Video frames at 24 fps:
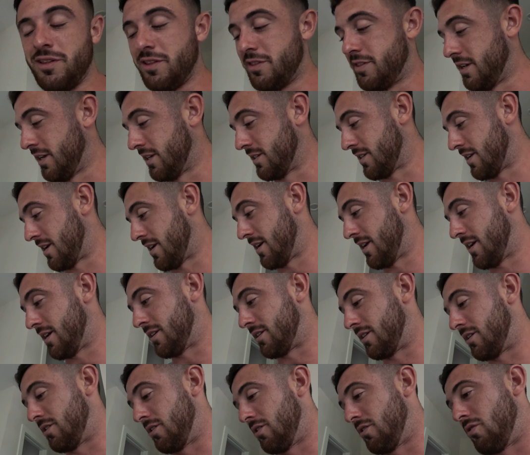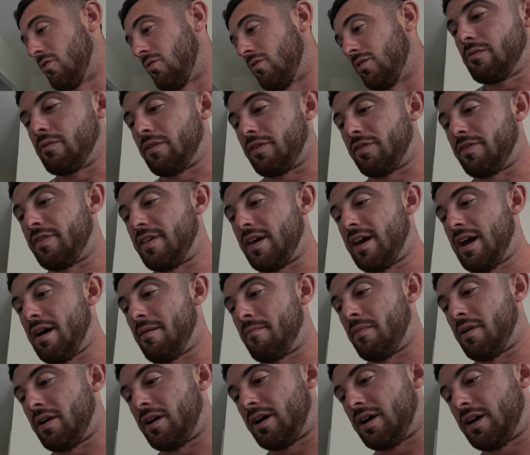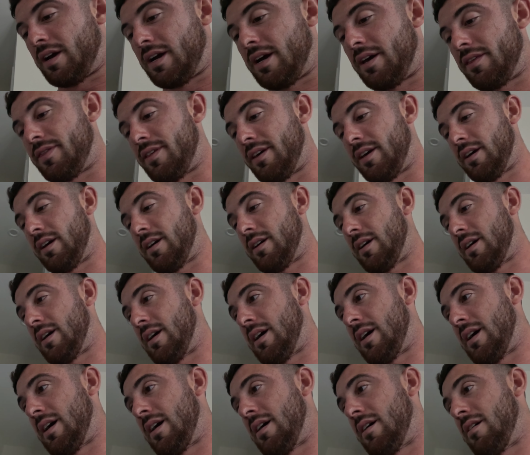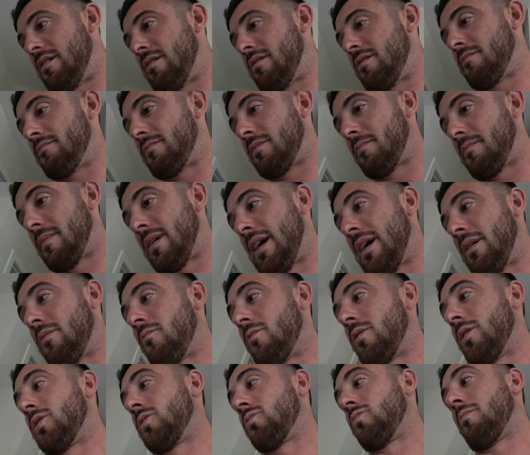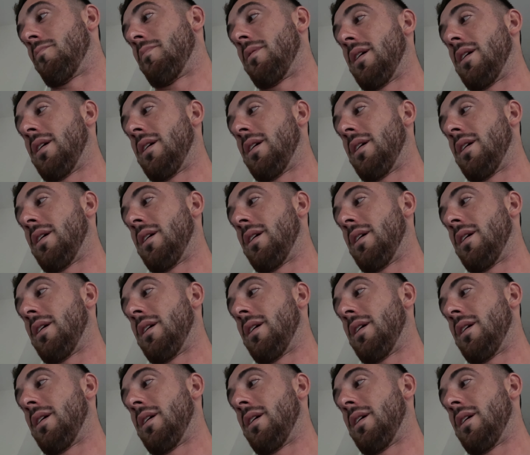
the things that I need to do with them. I think my main ones will